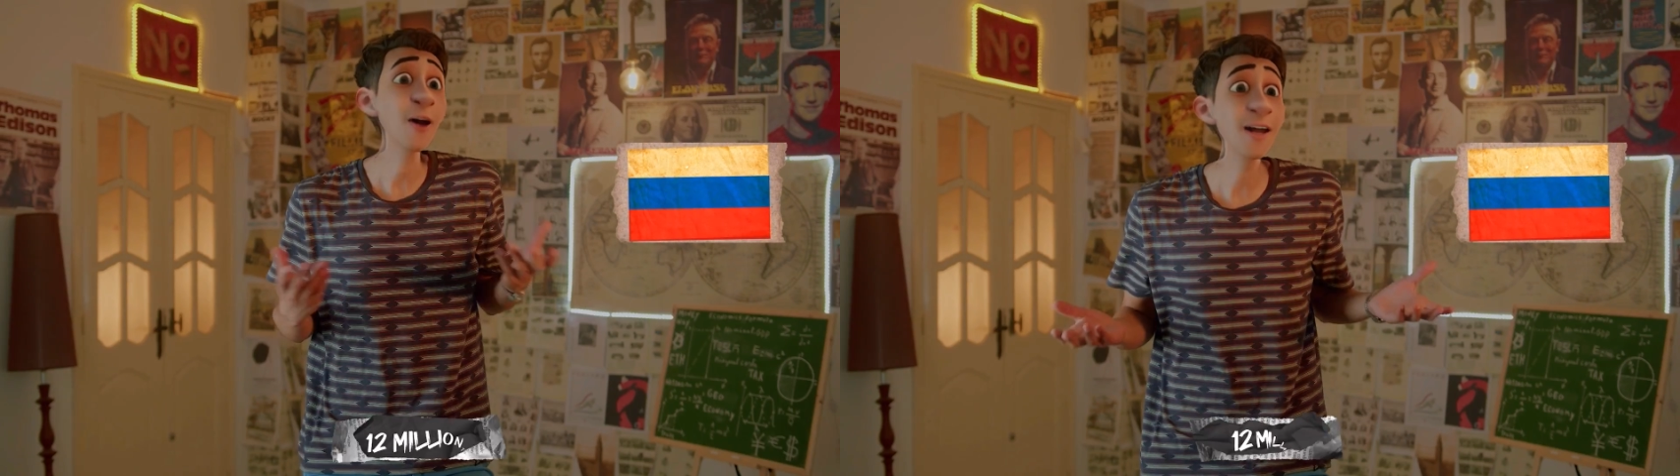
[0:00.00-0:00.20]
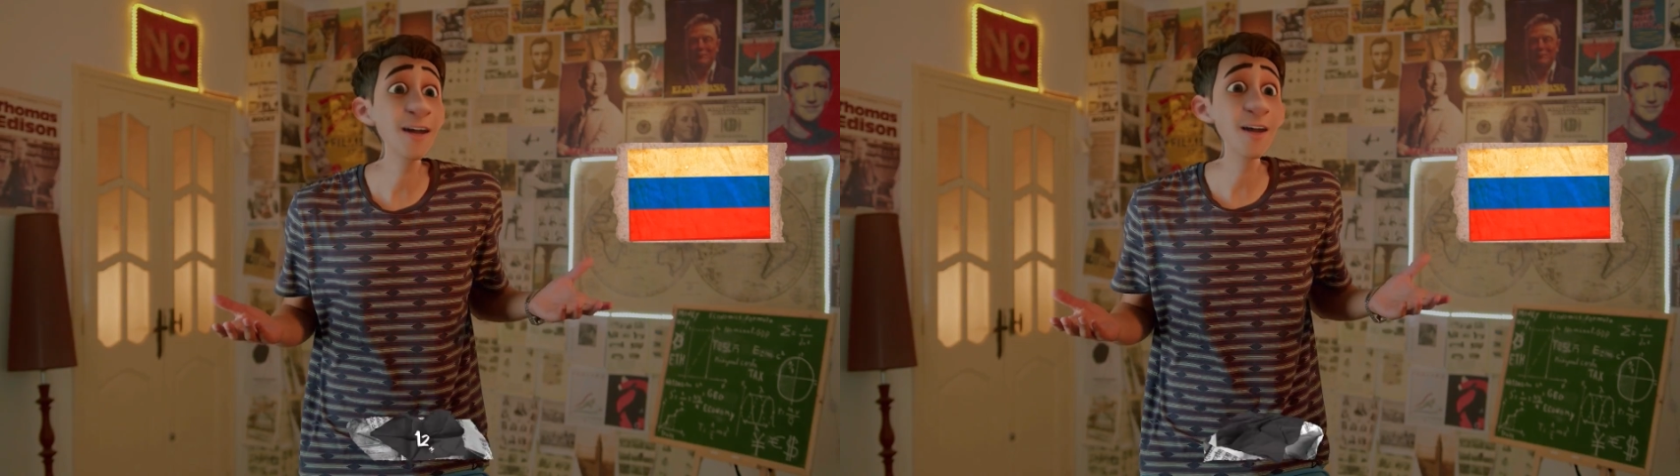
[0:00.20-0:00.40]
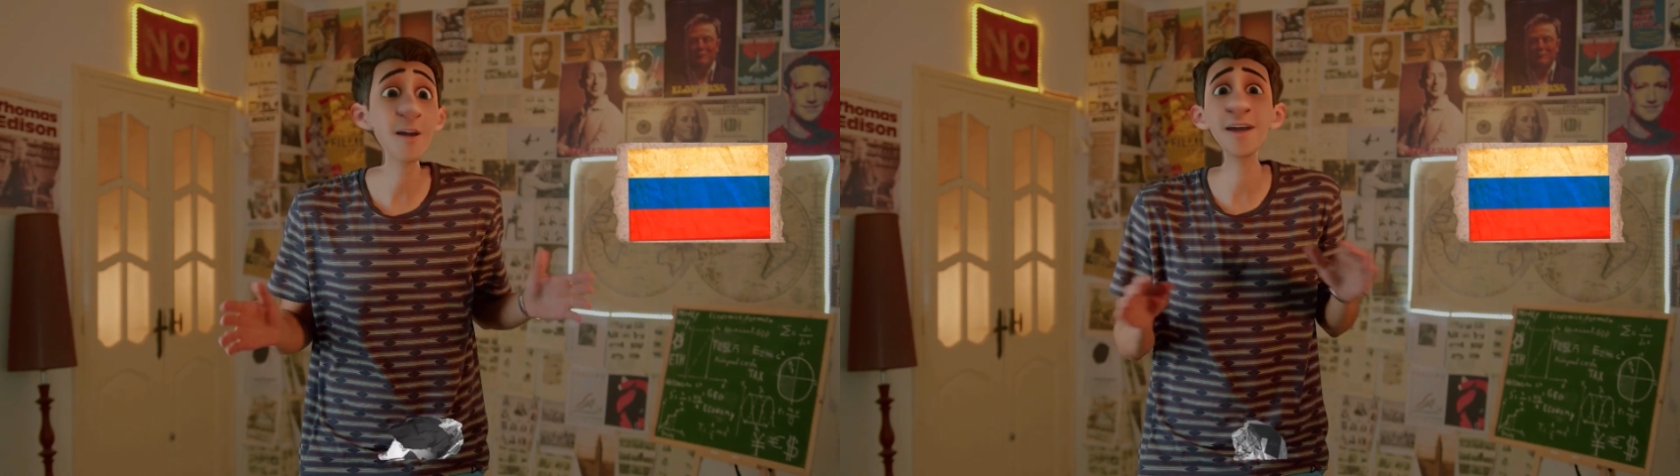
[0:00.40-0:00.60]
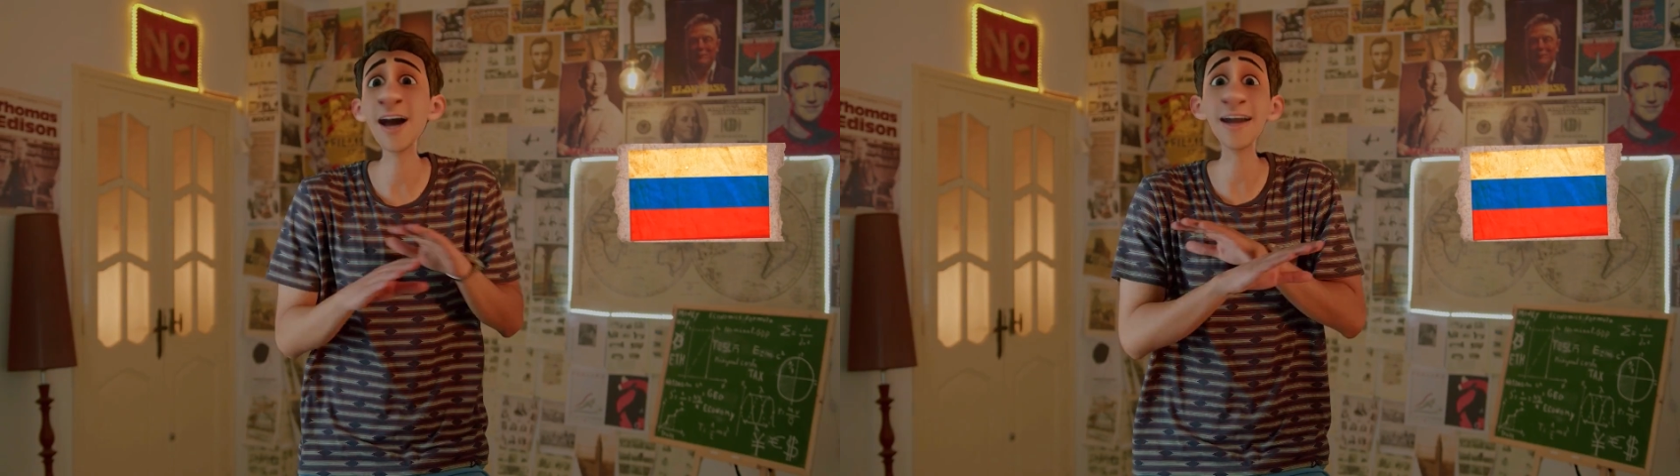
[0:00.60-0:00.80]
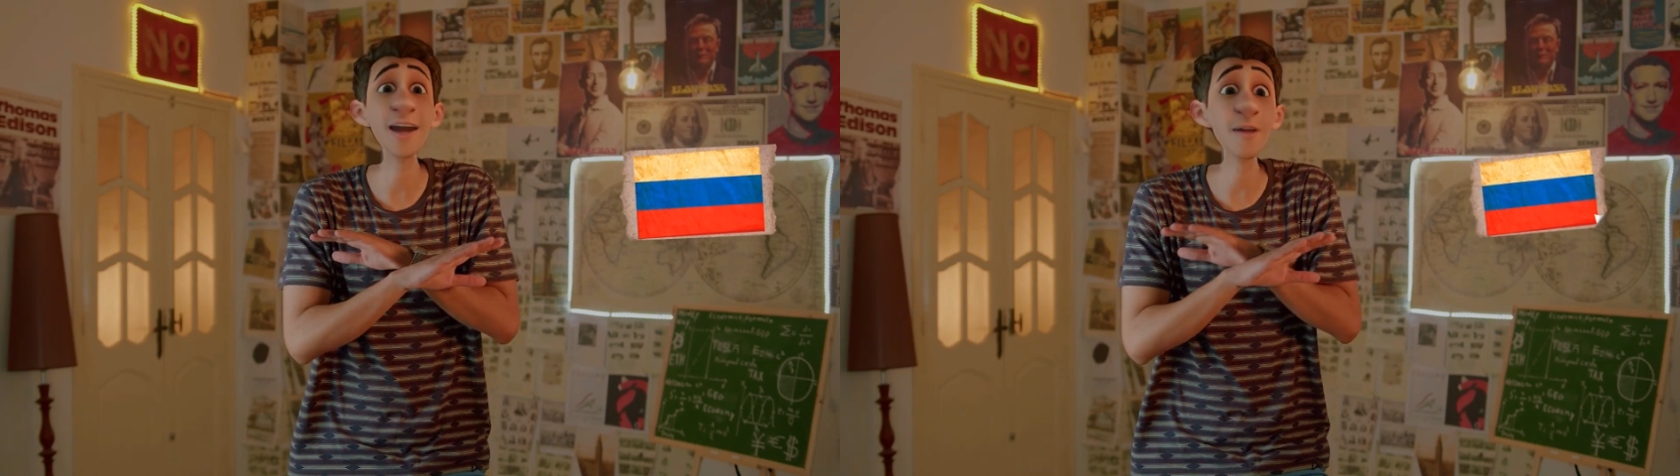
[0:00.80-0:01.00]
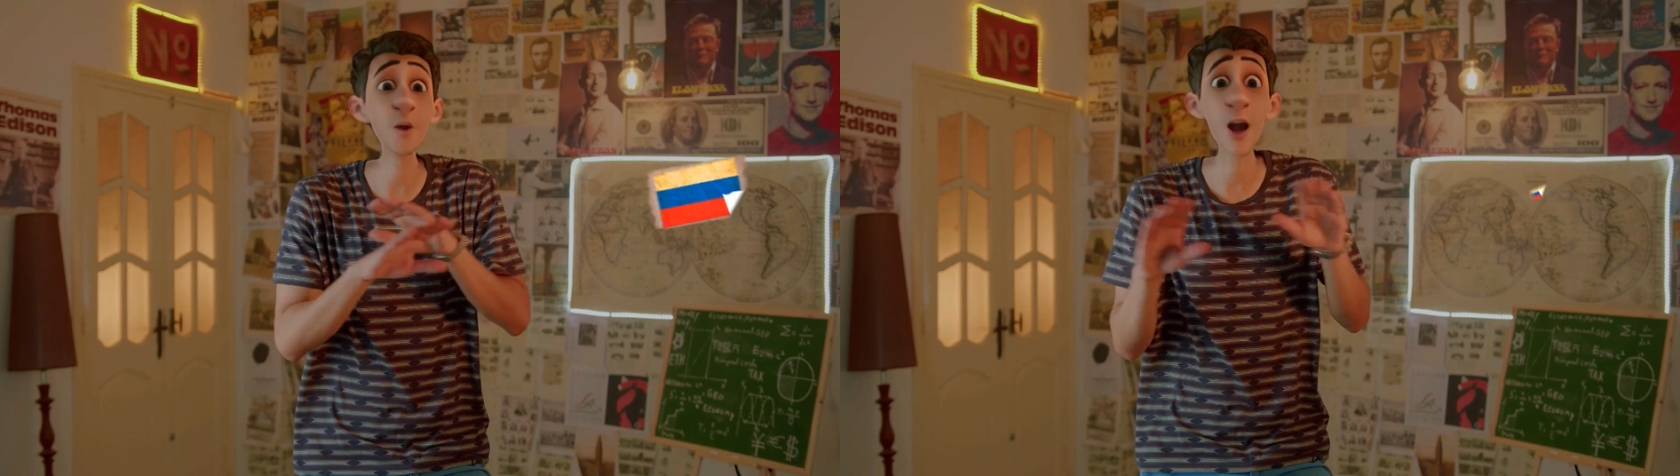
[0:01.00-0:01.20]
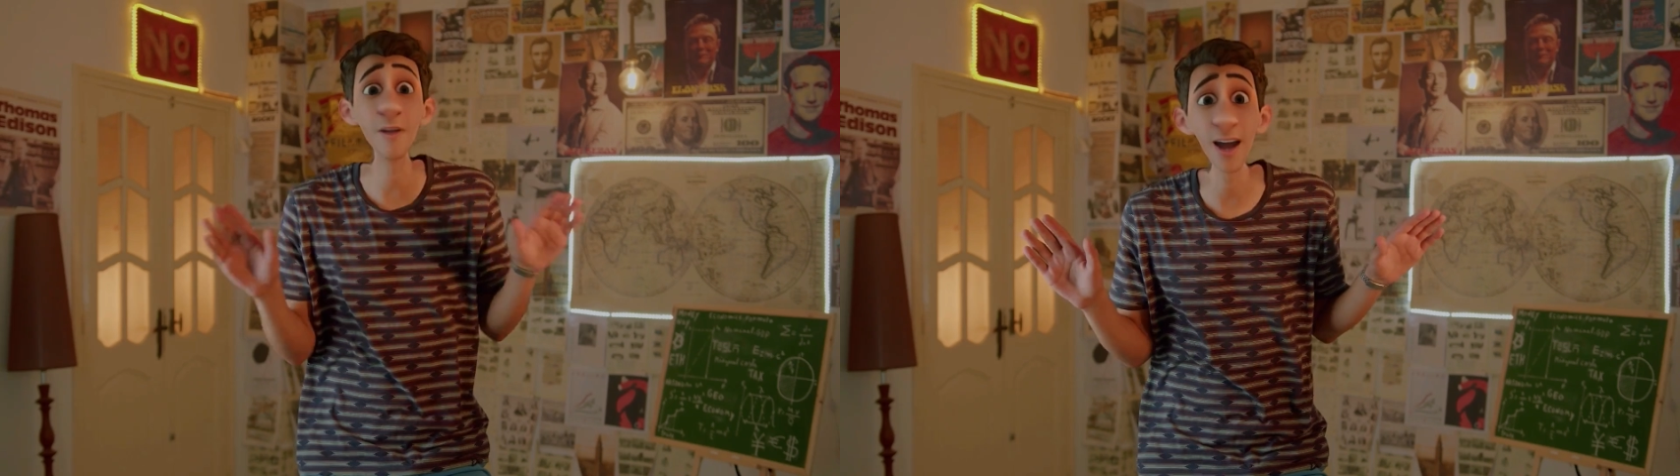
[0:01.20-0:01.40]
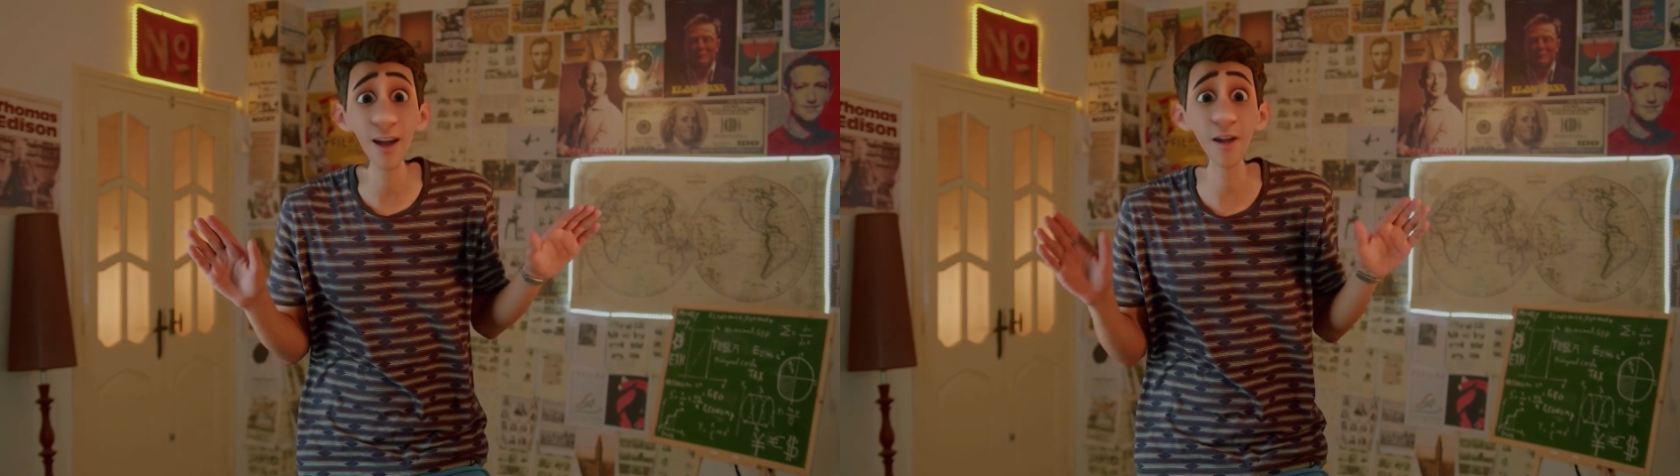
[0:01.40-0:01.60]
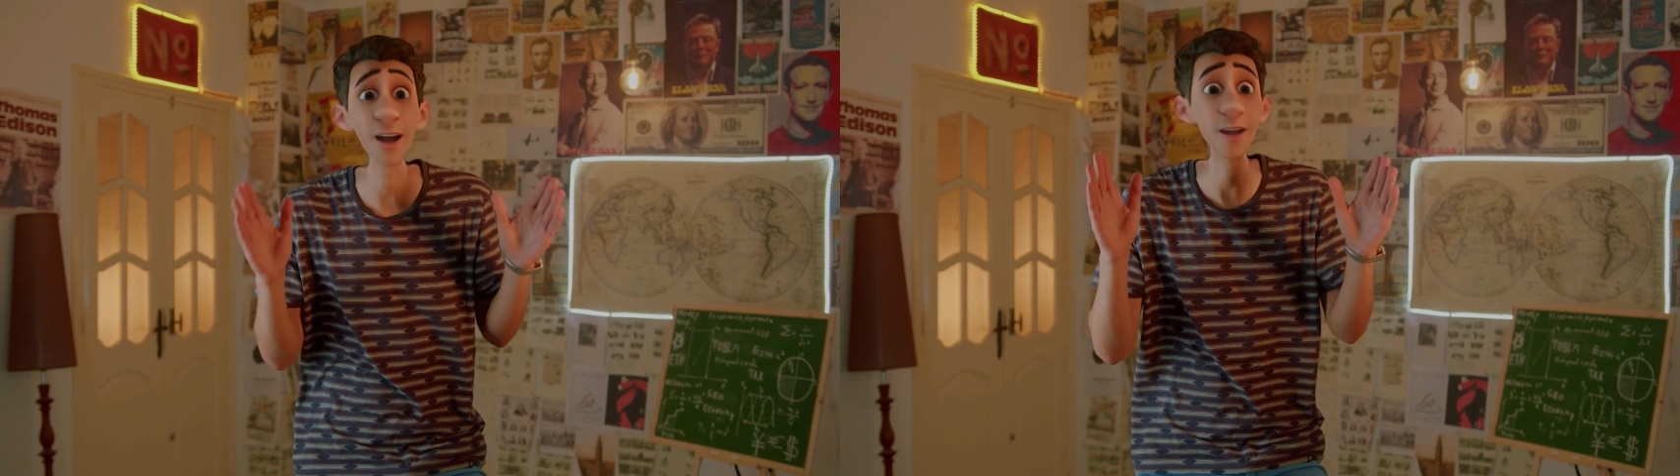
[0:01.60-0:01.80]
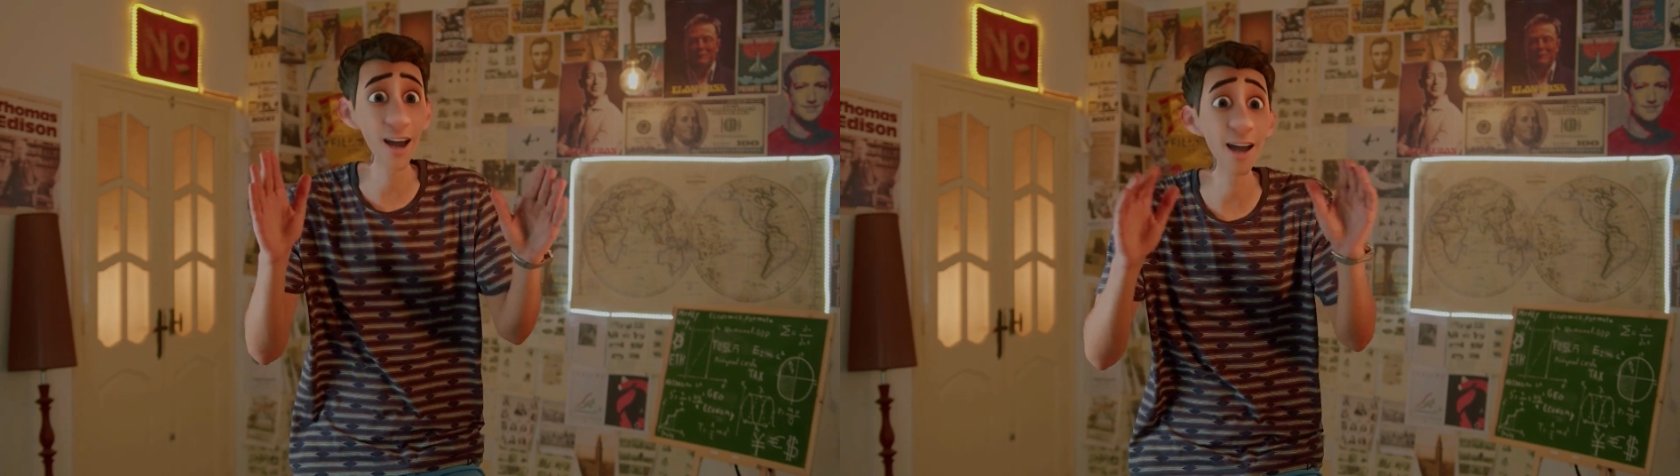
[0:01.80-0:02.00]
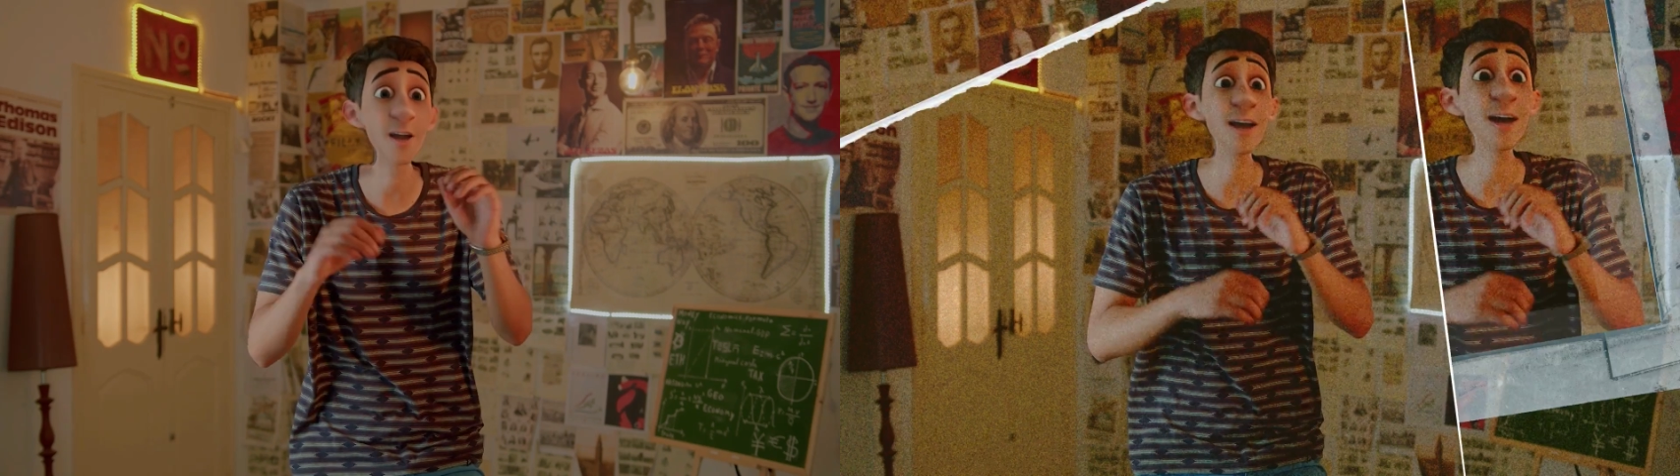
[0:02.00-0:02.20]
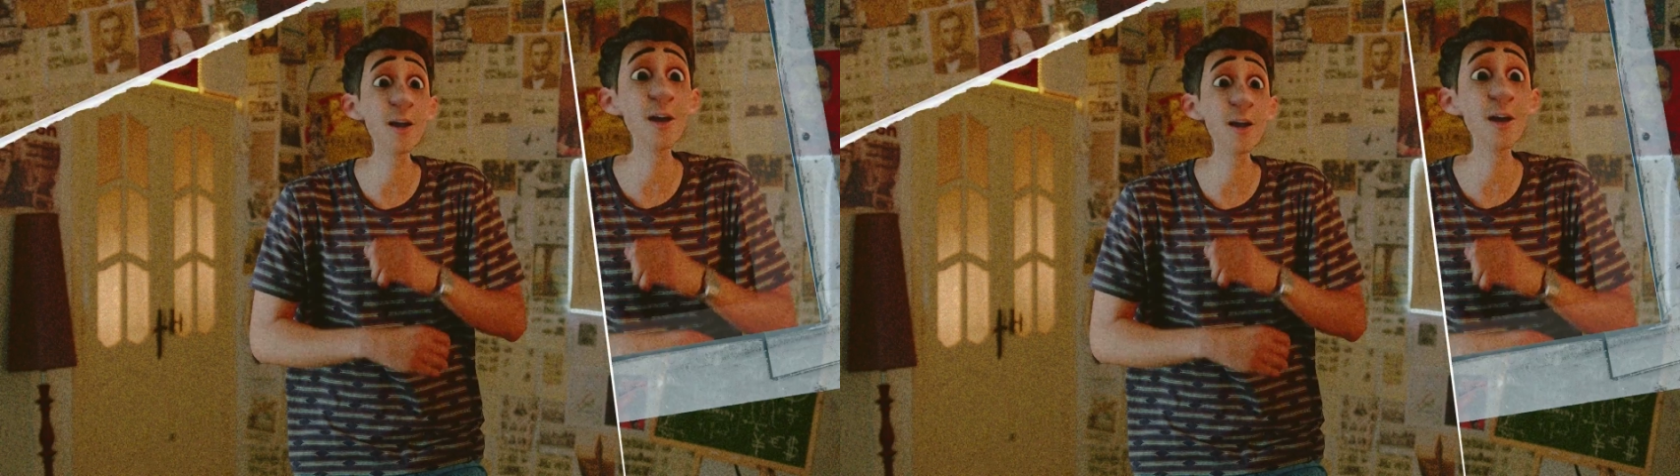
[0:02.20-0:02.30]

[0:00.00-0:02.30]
But it is not enough to have land that contains these